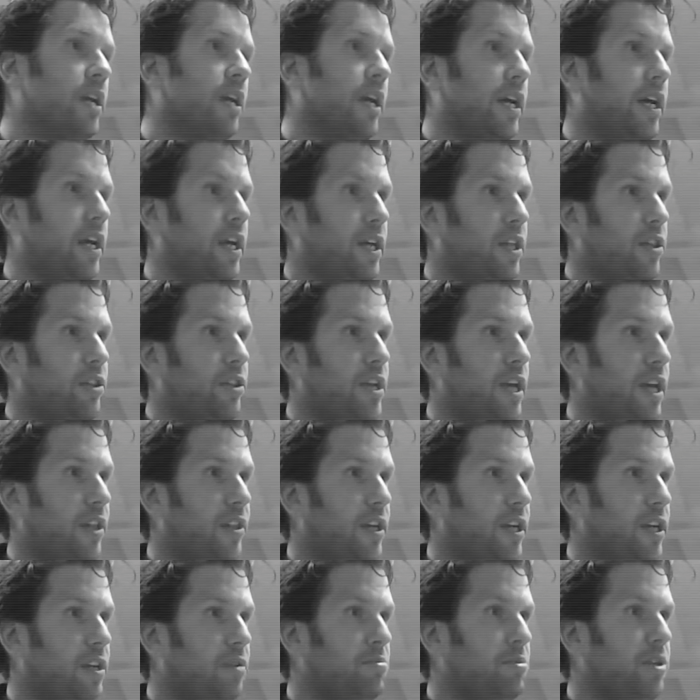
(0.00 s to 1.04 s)
And the
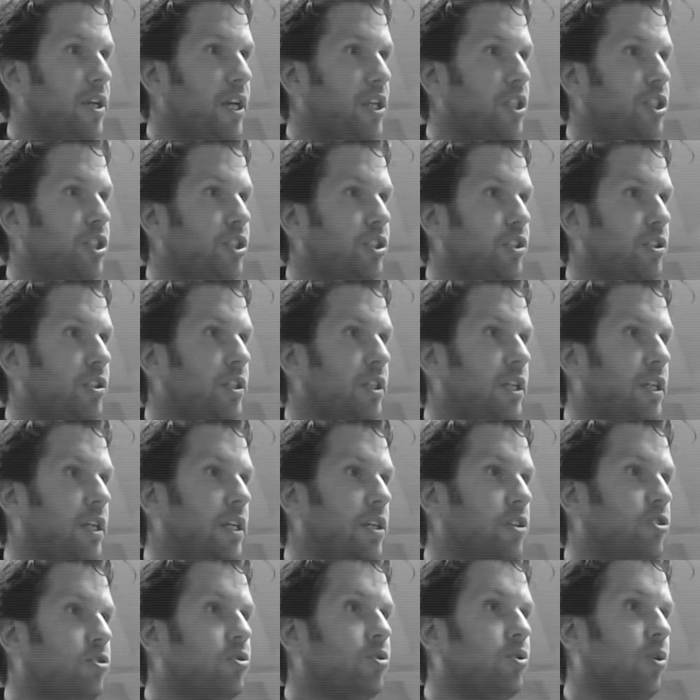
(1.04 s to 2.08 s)
other adaptation
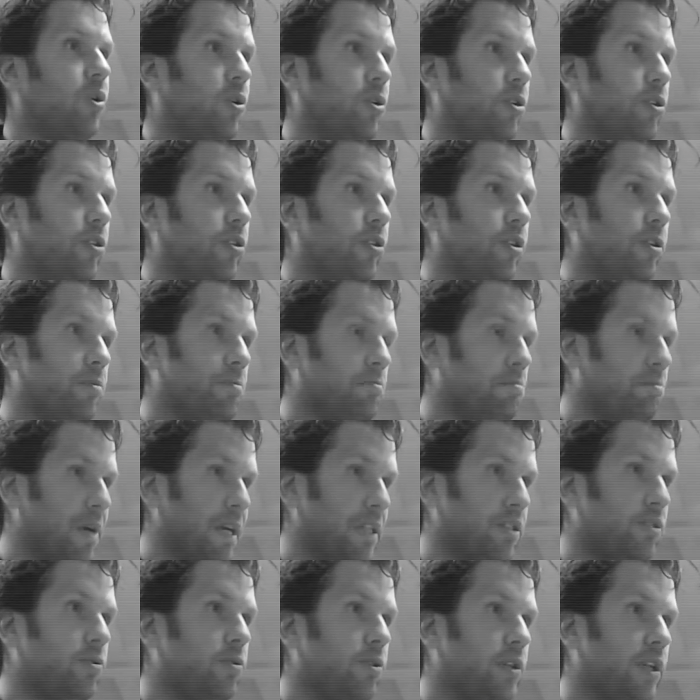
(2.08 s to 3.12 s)
is on the
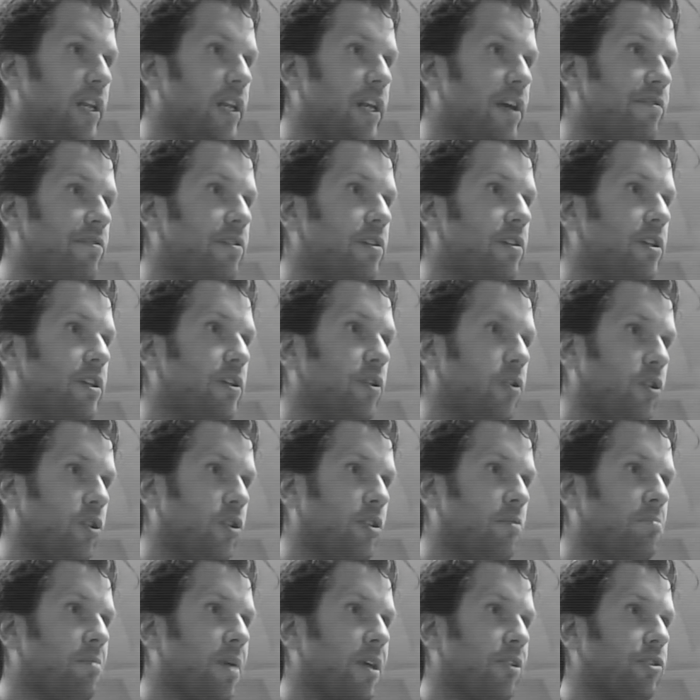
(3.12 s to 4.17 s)
muscular level or
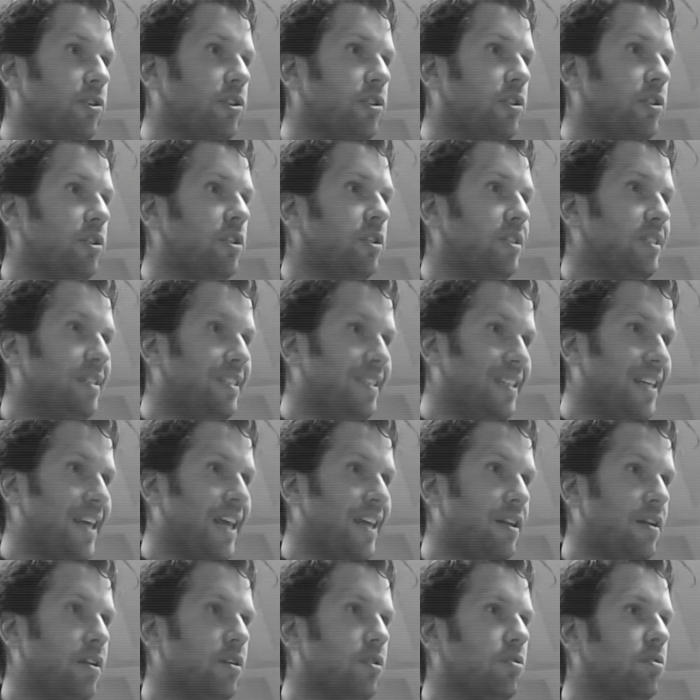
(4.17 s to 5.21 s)
the
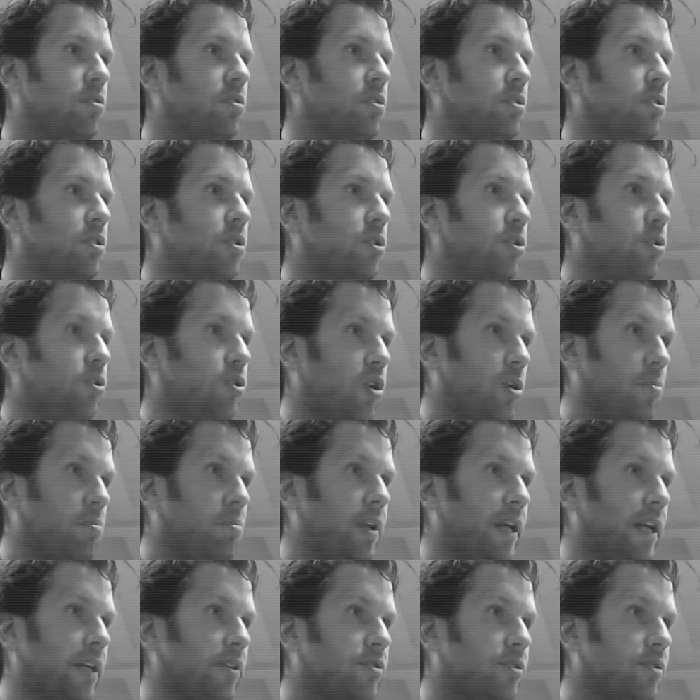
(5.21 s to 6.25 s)
muscle-tendon
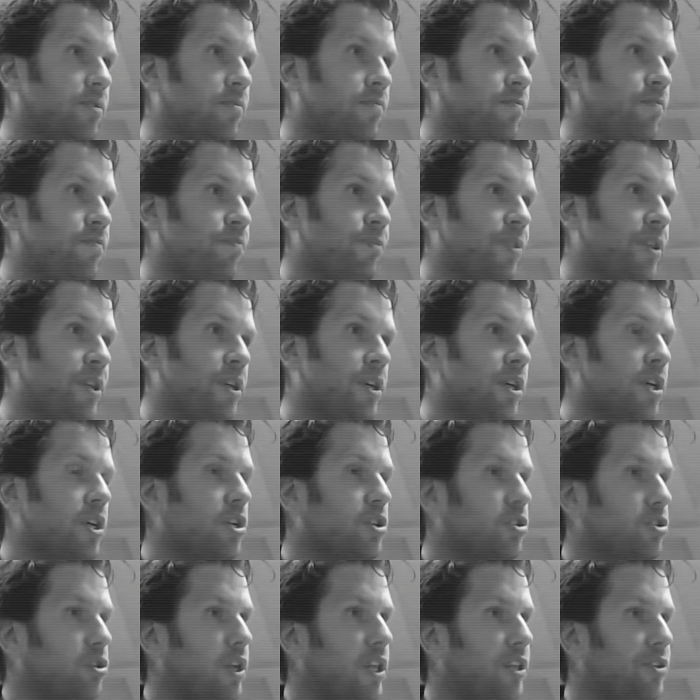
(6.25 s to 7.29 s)
complex.
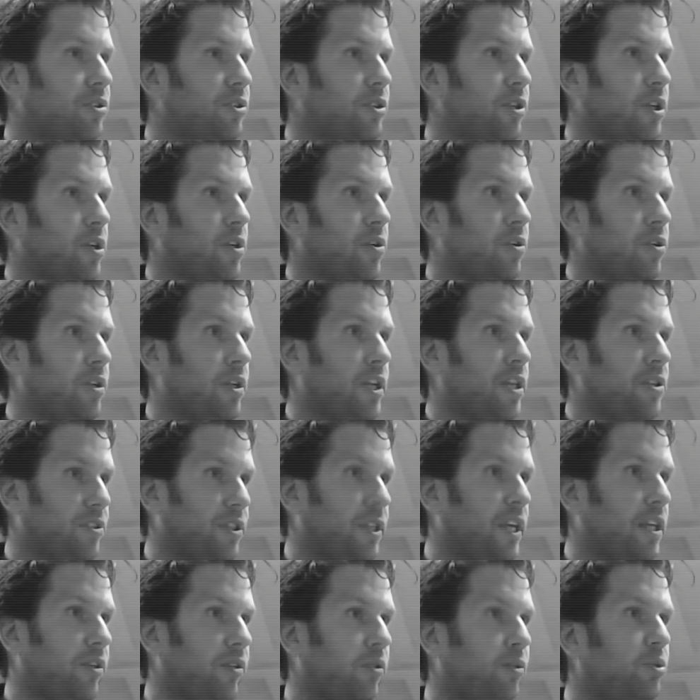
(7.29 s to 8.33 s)
So let's
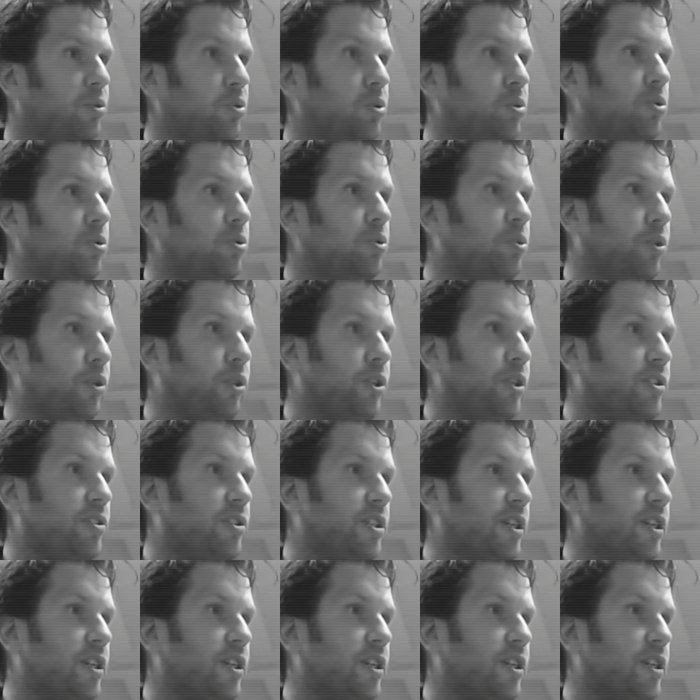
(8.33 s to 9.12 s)
get through to these